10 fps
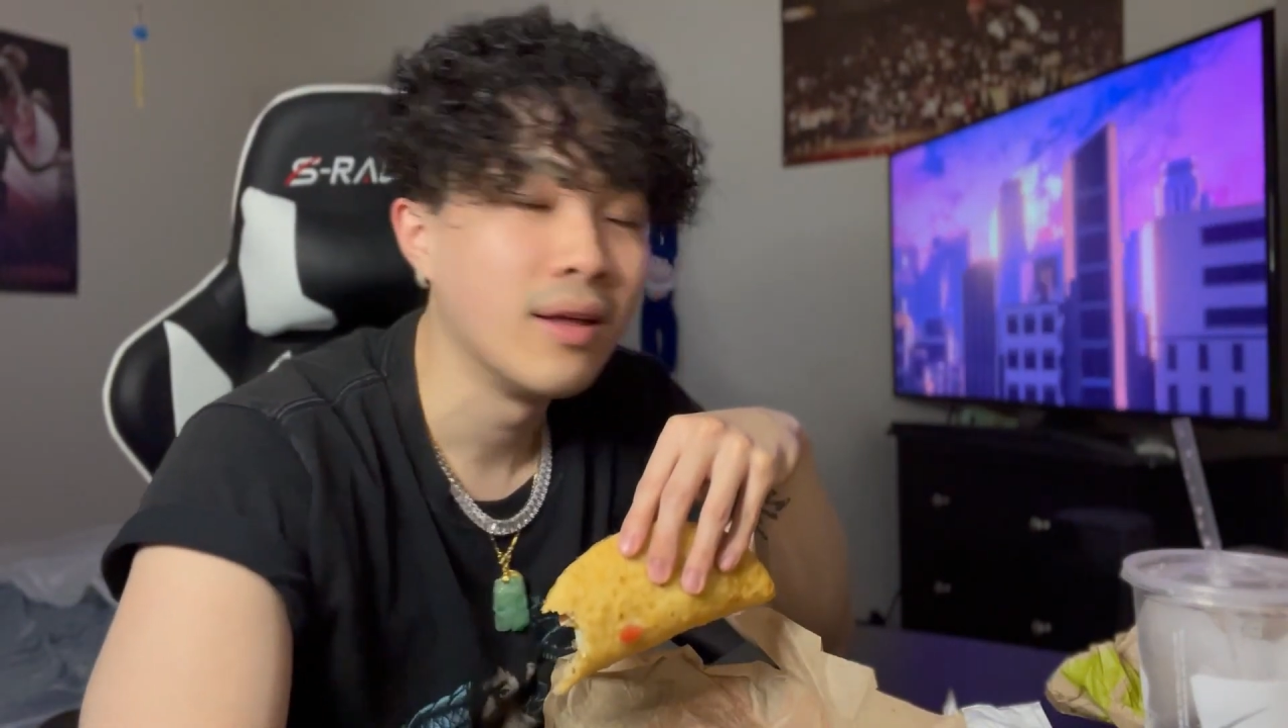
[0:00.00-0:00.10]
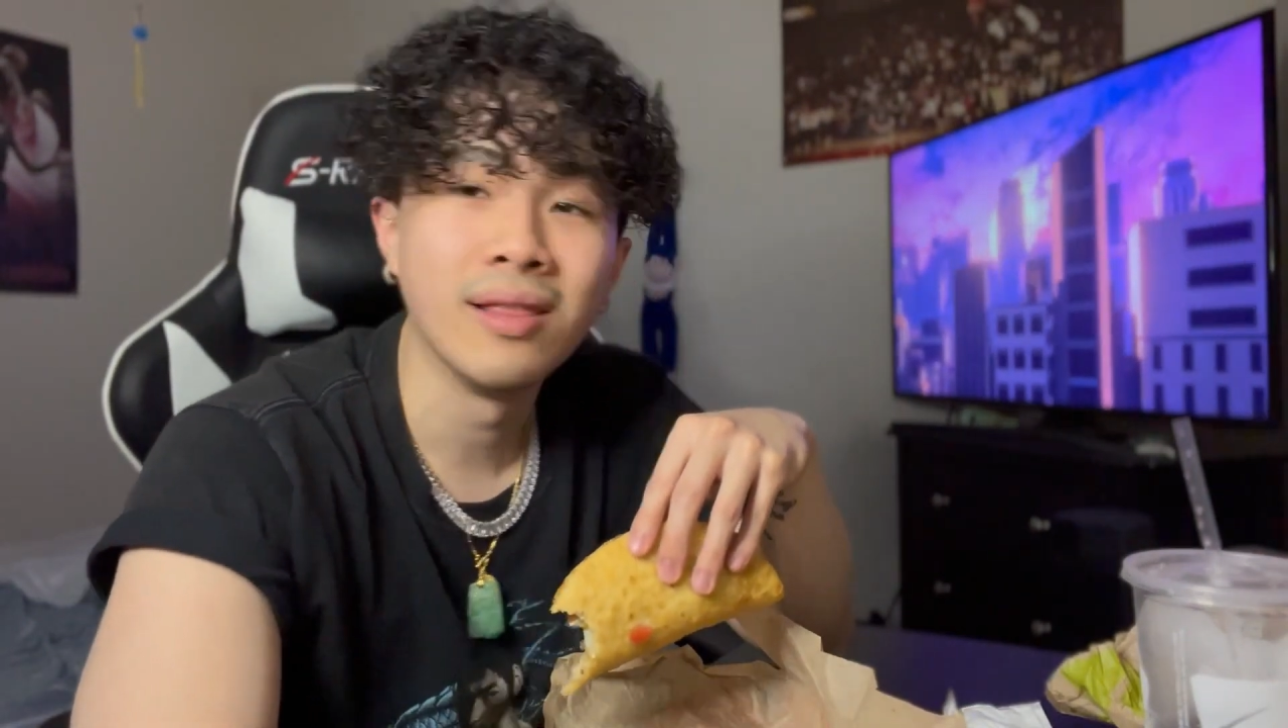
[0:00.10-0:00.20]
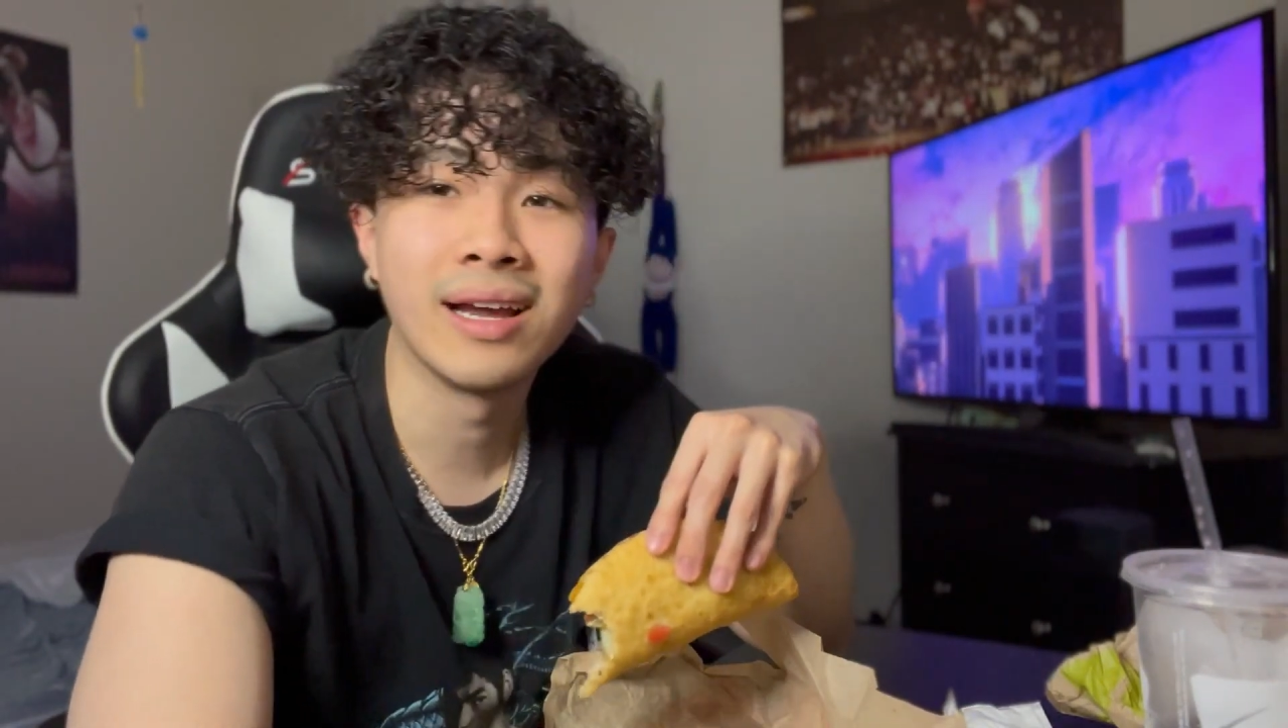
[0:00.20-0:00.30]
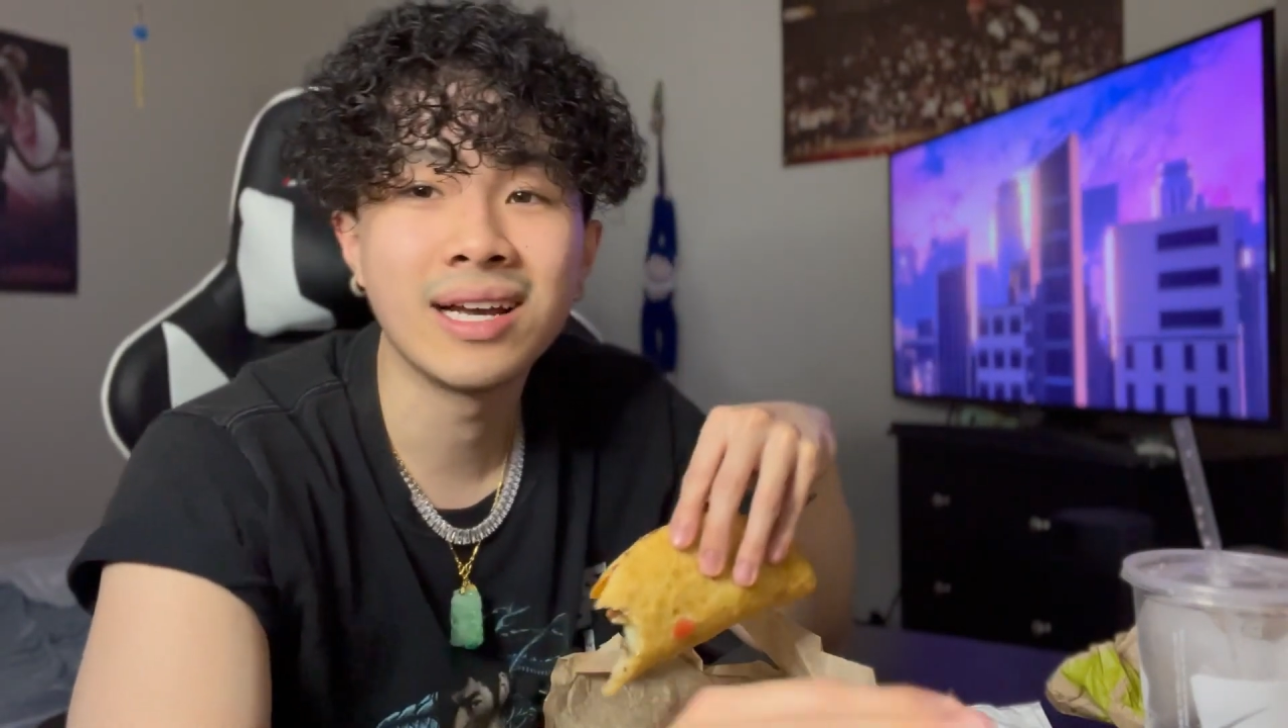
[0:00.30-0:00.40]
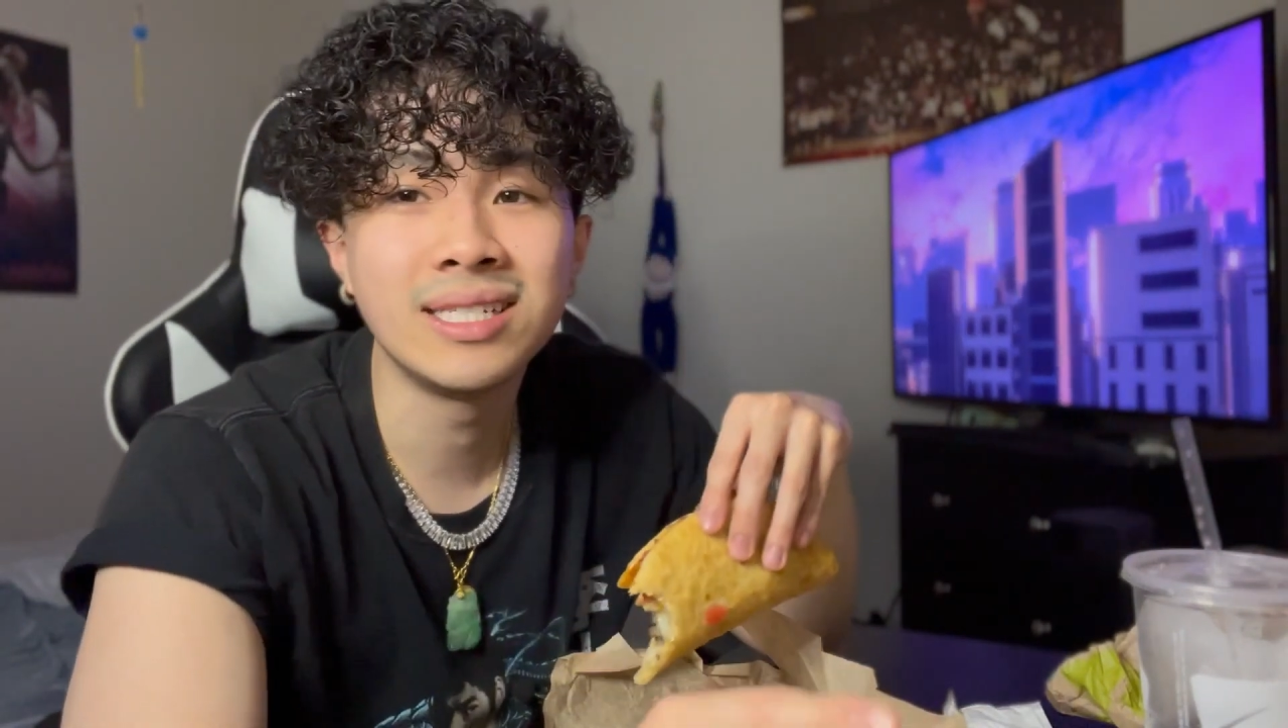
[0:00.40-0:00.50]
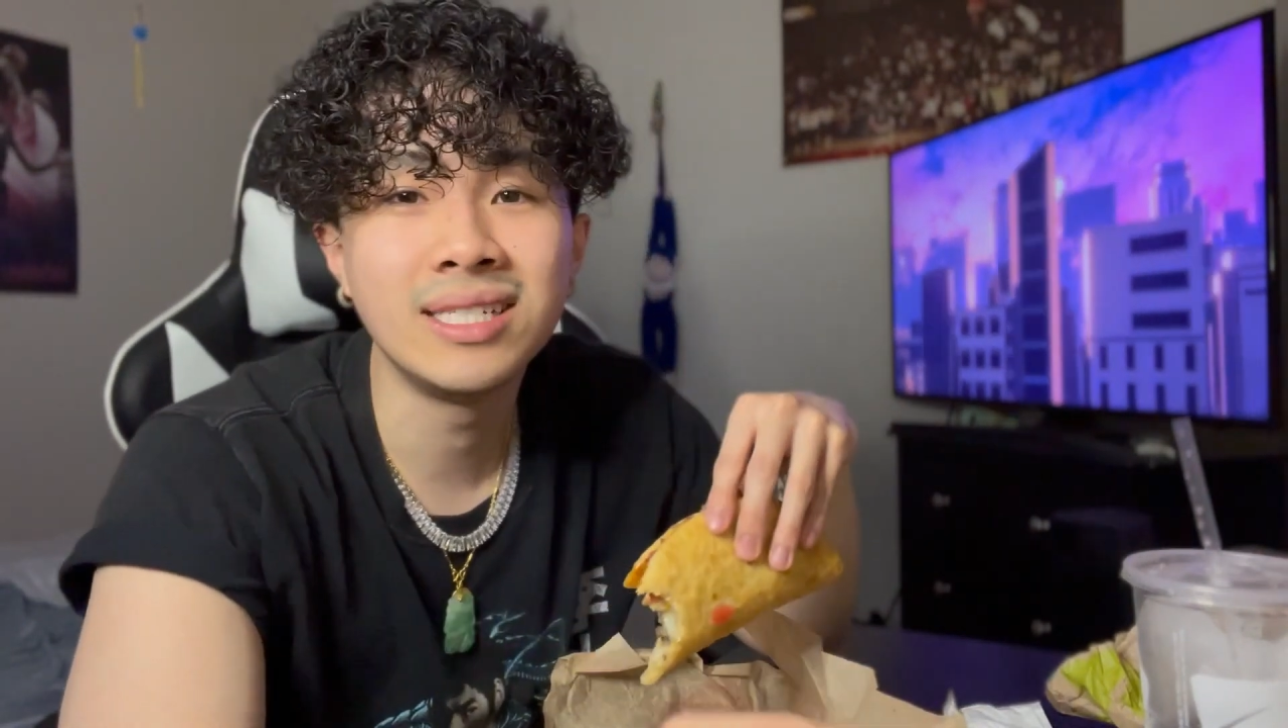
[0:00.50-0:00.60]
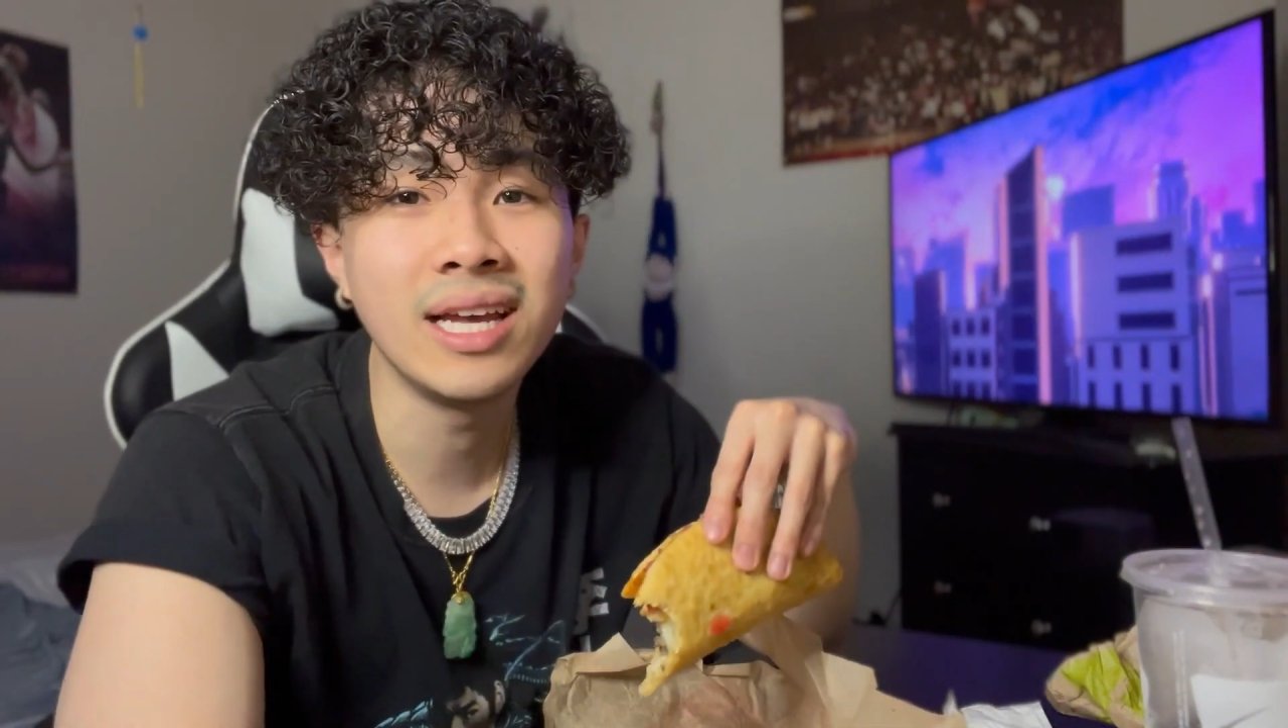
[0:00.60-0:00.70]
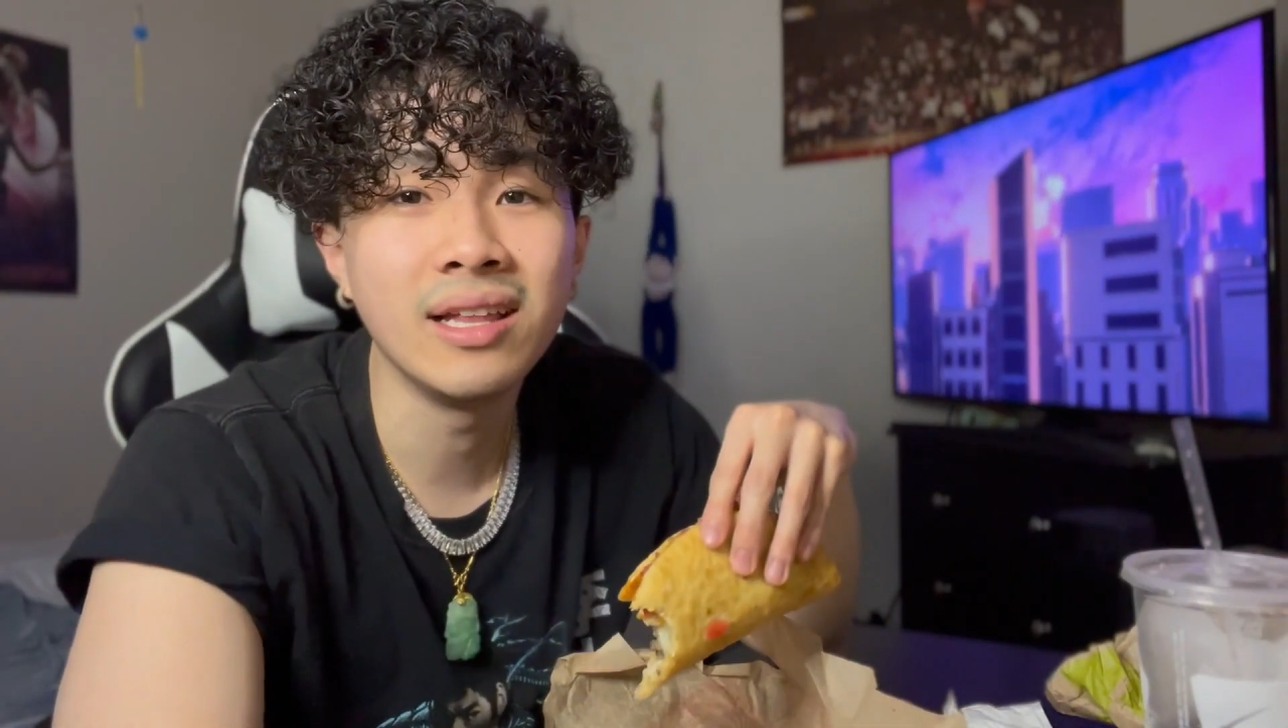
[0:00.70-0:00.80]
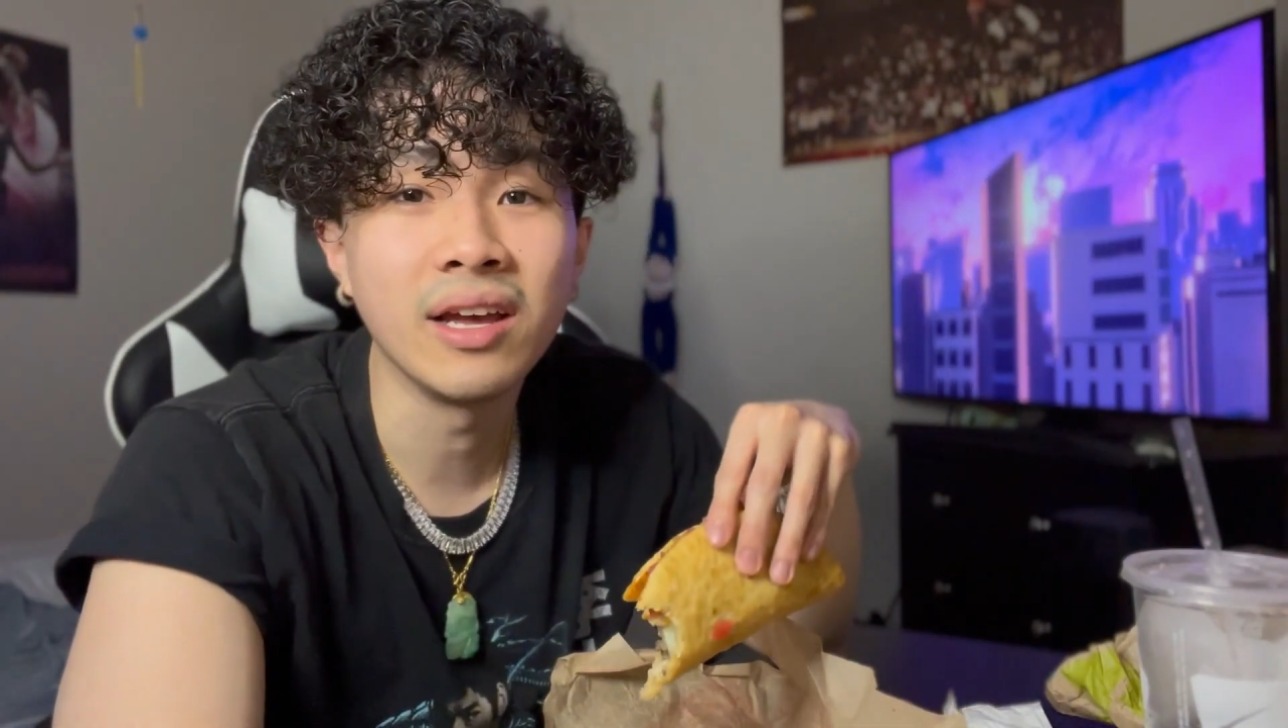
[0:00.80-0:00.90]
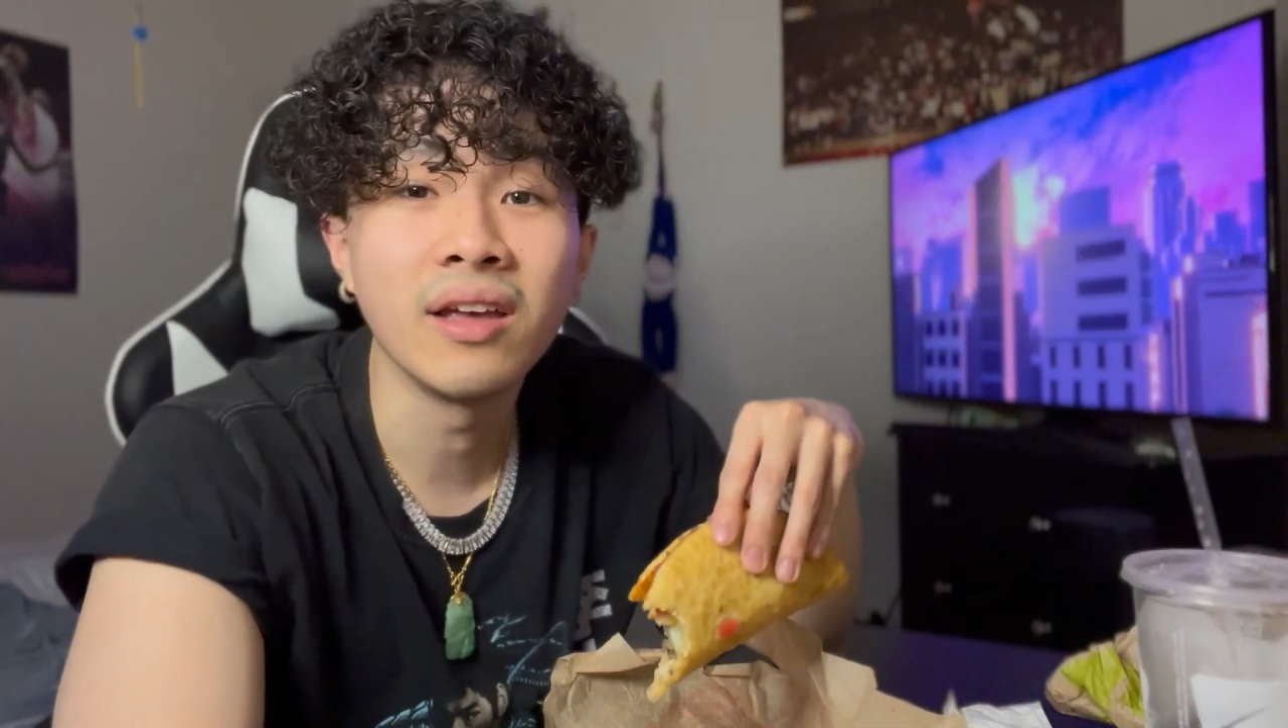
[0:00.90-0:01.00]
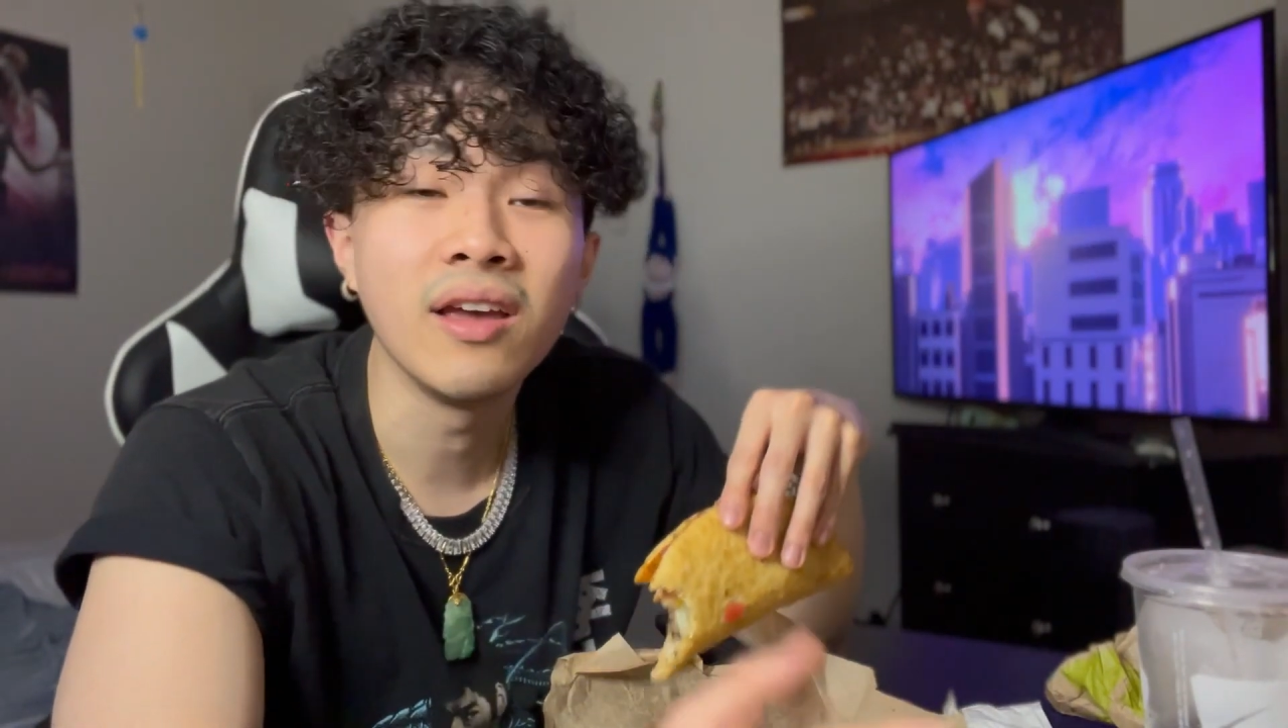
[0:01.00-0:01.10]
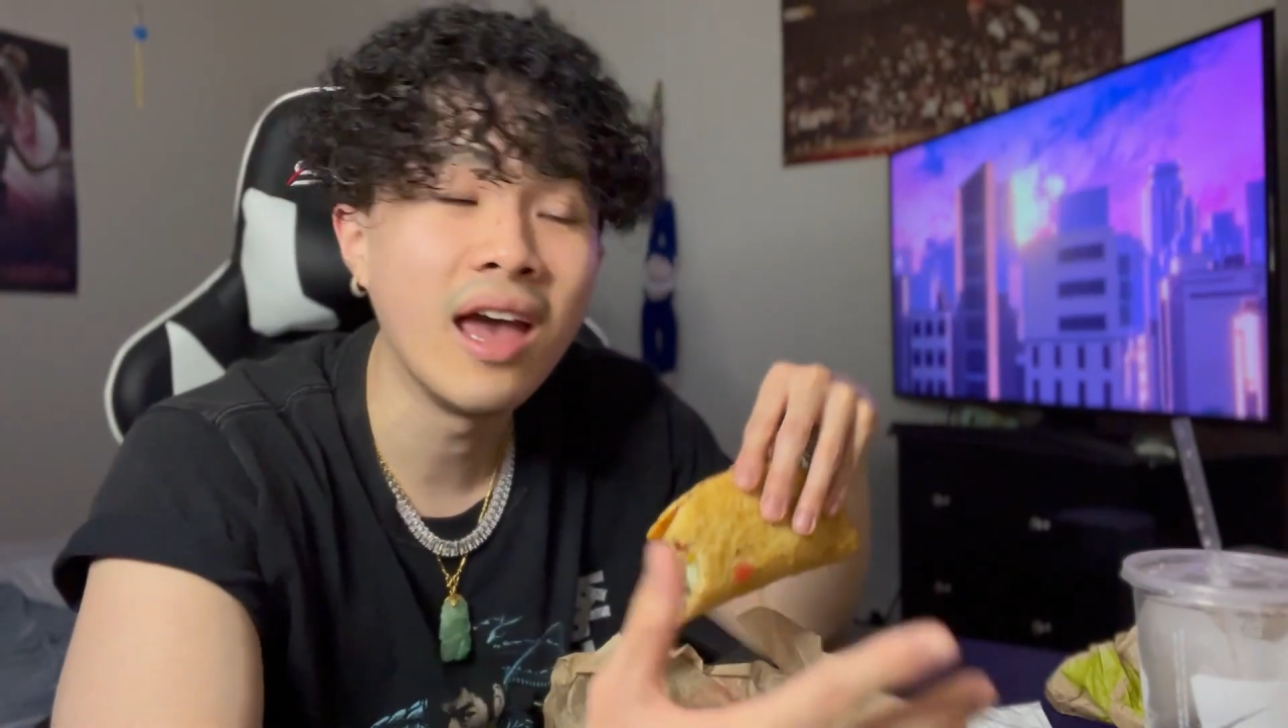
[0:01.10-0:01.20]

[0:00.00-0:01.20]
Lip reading: like I say, like,